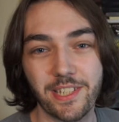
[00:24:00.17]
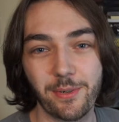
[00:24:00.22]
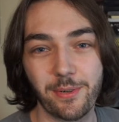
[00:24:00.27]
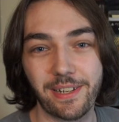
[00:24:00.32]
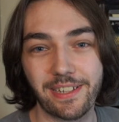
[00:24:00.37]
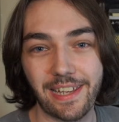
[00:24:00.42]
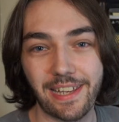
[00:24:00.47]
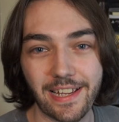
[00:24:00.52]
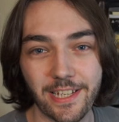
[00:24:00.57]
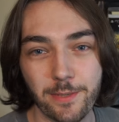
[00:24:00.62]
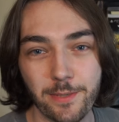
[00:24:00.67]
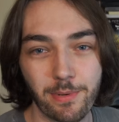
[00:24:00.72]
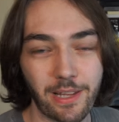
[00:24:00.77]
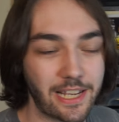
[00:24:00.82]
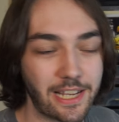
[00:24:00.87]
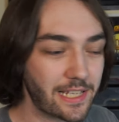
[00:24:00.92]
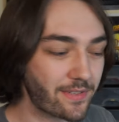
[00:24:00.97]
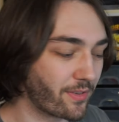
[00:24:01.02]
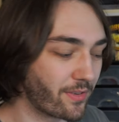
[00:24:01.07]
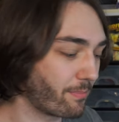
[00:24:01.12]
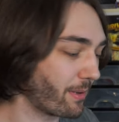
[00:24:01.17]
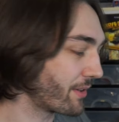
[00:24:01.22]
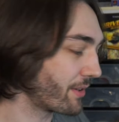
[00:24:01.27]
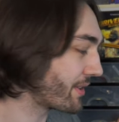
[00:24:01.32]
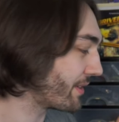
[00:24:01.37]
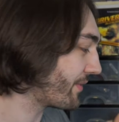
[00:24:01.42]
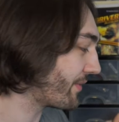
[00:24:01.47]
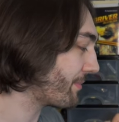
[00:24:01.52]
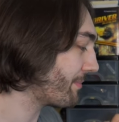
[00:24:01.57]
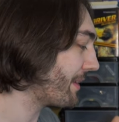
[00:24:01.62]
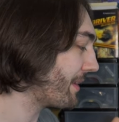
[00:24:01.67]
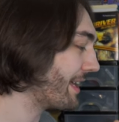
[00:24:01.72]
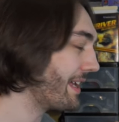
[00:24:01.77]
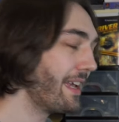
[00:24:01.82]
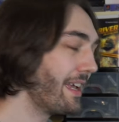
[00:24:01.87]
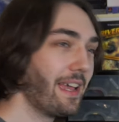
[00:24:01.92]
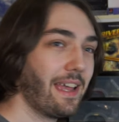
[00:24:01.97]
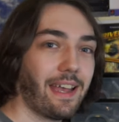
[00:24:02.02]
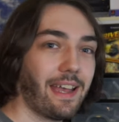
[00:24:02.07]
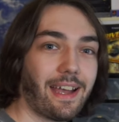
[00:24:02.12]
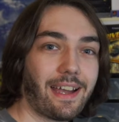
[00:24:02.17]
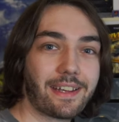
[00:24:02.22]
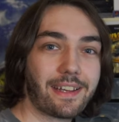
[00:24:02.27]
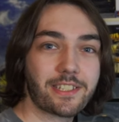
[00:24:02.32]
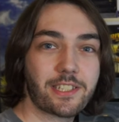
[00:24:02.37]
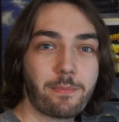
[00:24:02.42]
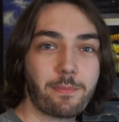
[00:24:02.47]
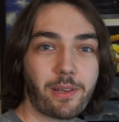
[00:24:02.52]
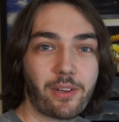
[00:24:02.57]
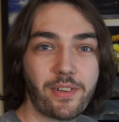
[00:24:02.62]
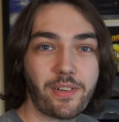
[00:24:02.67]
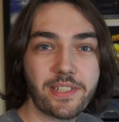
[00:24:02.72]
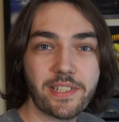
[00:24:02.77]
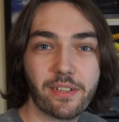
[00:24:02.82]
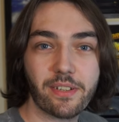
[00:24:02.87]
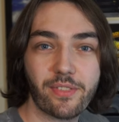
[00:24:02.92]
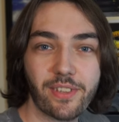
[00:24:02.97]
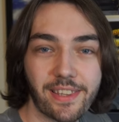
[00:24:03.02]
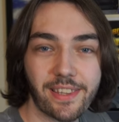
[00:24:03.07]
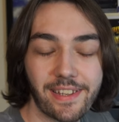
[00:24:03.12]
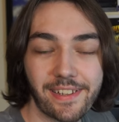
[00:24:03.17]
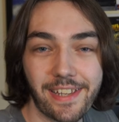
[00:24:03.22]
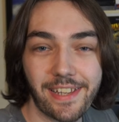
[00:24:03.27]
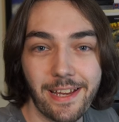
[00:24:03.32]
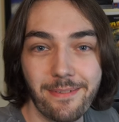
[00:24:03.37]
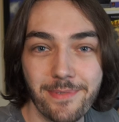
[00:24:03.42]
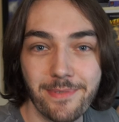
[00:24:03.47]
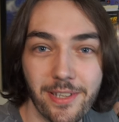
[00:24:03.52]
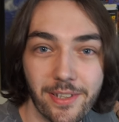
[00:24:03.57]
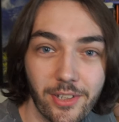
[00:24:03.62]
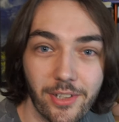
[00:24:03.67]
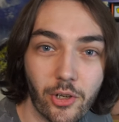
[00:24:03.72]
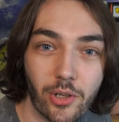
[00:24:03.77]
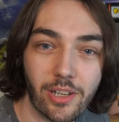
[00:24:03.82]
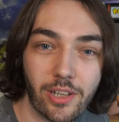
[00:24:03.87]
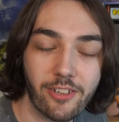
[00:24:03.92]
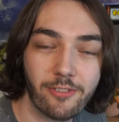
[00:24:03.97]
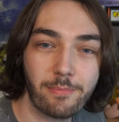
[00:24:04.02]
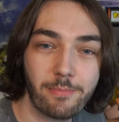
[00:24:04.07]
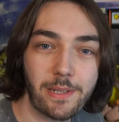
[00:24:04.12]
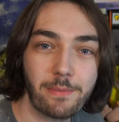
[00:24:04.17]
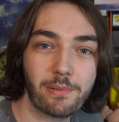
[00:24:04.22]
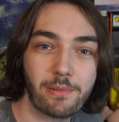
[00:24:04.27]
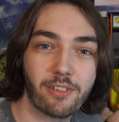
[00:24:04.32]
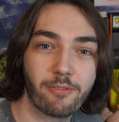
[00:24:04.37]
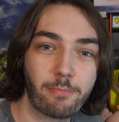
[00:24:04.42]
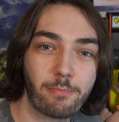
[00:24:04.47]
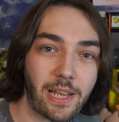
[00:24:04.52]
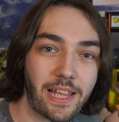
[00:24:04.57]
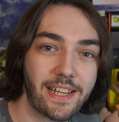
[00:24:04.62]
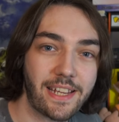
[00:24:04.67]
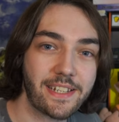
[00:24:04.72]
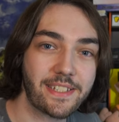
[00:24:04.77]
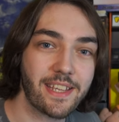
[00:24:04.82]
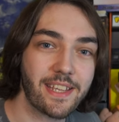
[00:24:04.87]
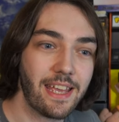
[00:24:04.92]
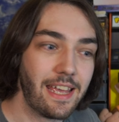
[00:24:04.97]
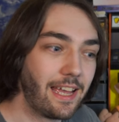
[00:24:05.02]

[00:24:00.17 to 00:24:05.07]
doing Let's Plays for both of them. And to be honest, I think they're games that not a lot of people have played,